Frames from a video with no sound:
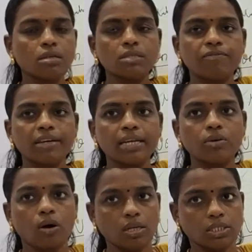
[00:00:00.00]
is very
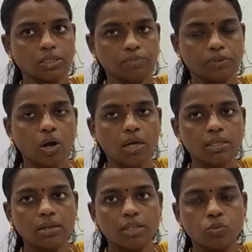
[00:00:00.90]
cost.
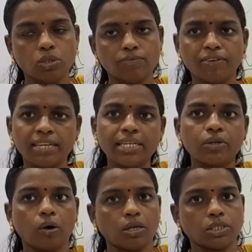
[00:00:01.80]
Khadi cloth was very
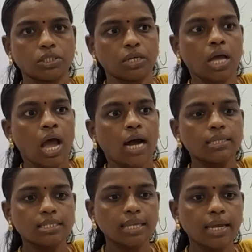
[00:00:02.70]
cost. At
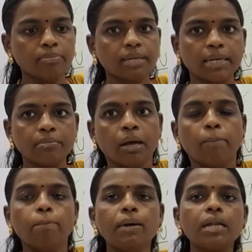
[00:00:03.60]
the same
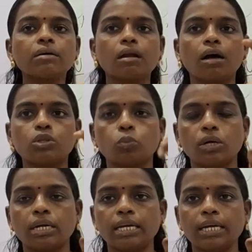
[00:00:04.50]
time, milk cloth
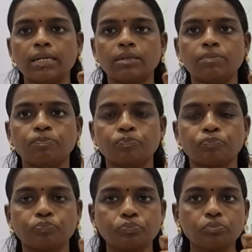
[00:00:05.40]
only
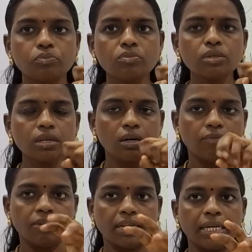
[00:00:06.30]

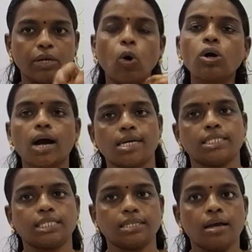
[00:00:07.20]
very low
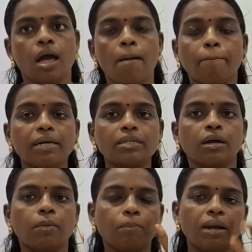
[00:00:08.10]
cost. But
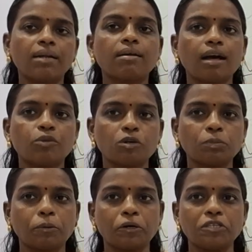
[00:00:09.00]
milk cloth
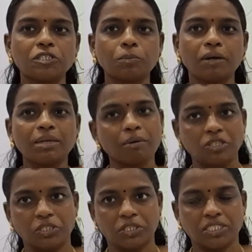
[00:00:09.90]
was produced by the
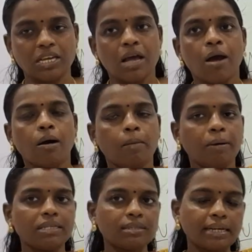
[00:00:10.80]
Britishers.
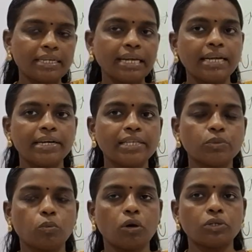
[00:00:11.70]
But the Indian
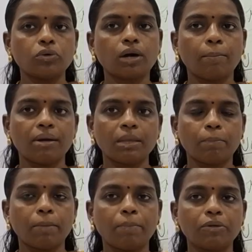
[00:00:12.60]
leaders want to compel the
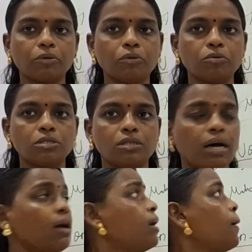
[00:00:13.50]
people to use
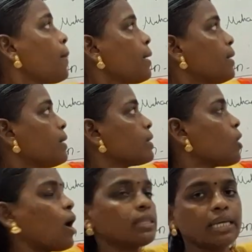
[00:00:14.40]
the
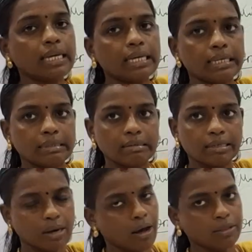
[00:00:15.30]

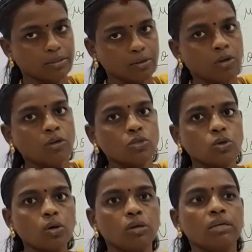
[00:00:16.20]
khadi cloth.
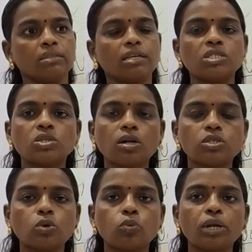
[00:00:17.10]
So this
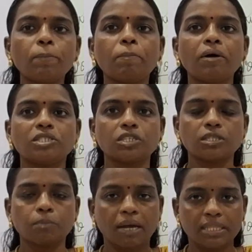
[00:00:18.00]
also couldn't
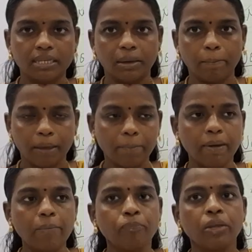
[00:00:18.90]
purchase by the
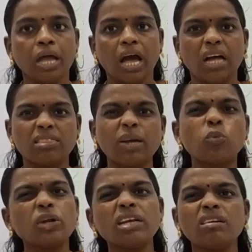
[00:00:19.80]
people, and they
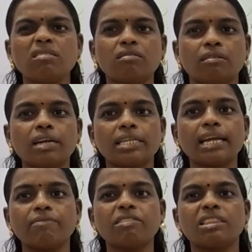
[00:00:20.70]
couldn't
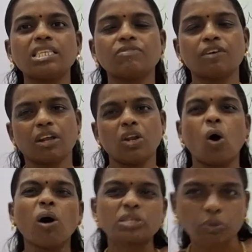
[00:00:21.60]
retain with this for a
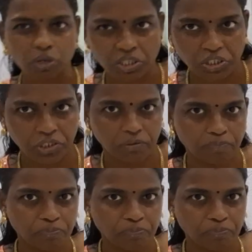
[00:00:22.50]
long duration.